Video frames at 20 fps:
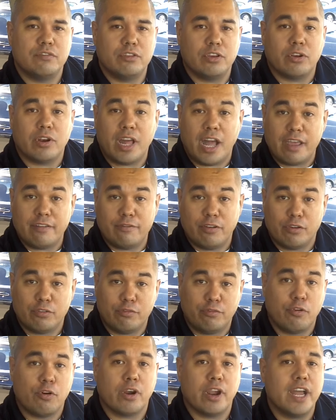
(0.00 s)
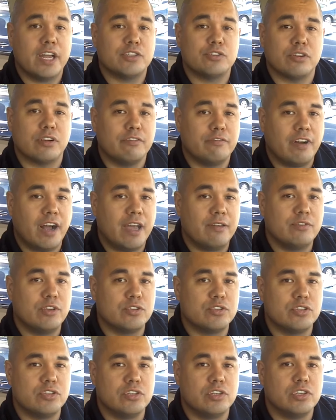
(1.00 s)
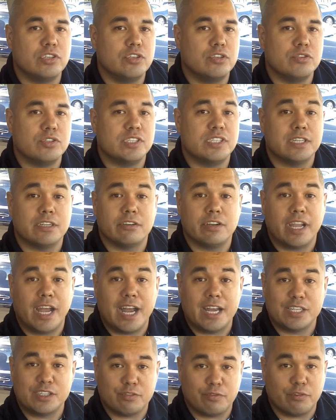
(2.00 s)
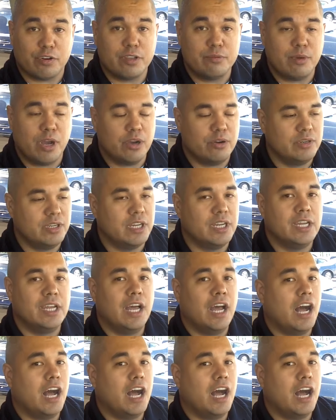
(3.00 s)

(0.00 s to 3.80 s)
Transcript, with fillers: If you're an iPhone 4S or a 5 user, you can use Siri Eyes Free Mode.